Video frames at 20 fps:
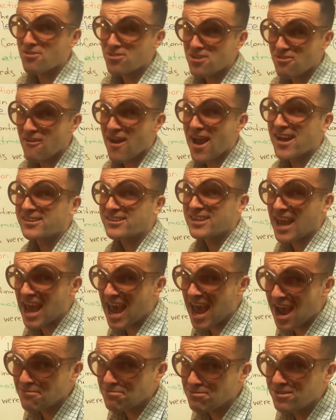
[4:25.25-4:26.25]
the red
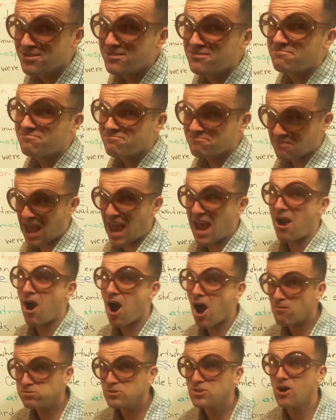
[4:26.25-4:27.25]
cap? I
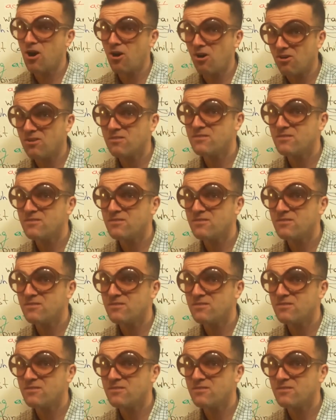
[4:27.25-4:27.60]
hope so,